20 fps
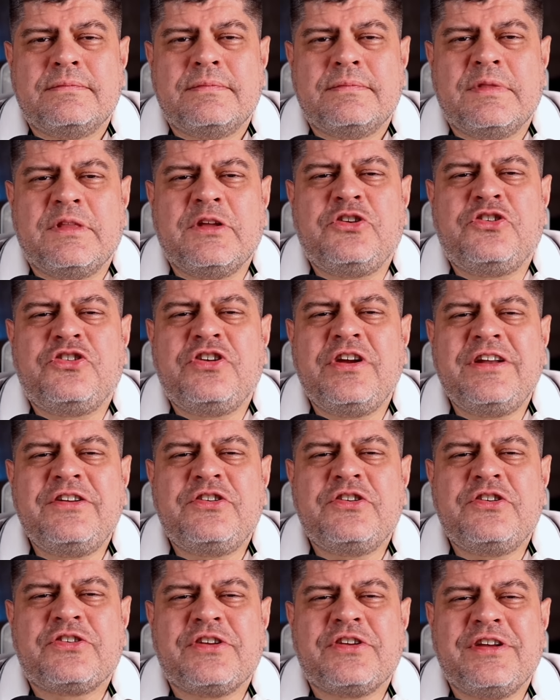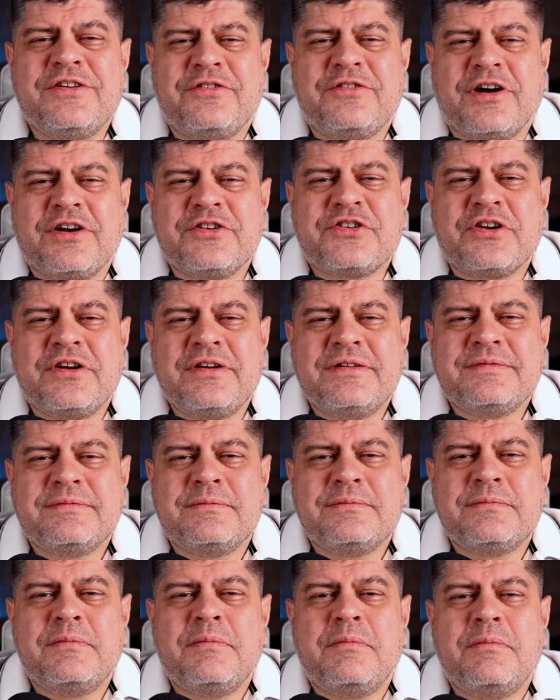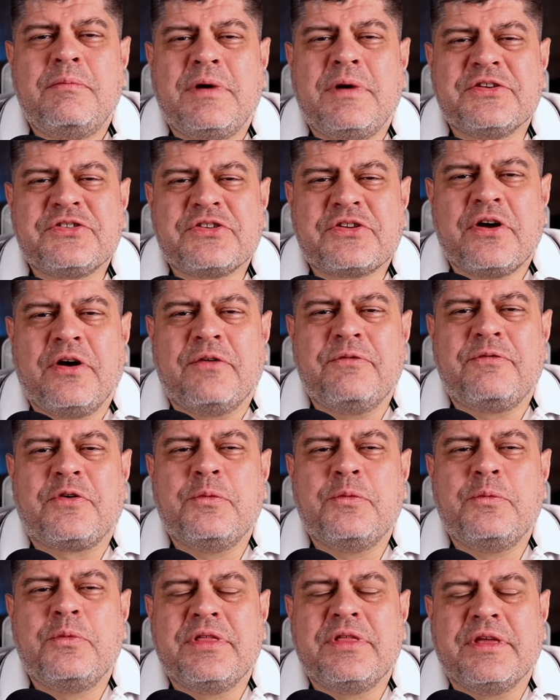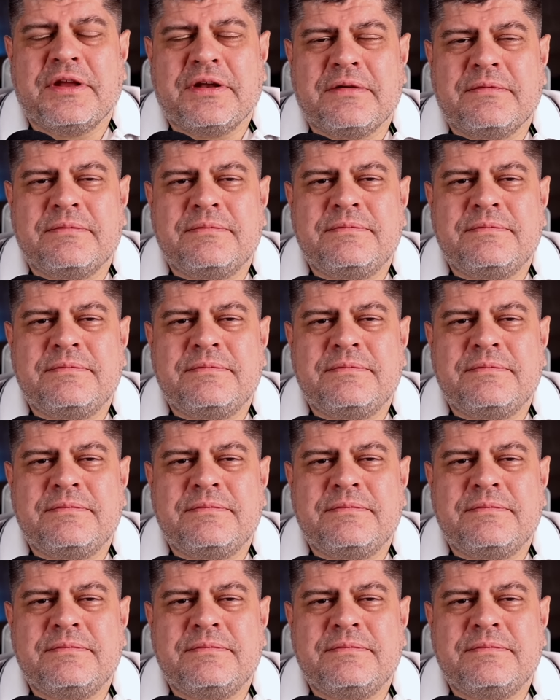The changes in Russia must come from within.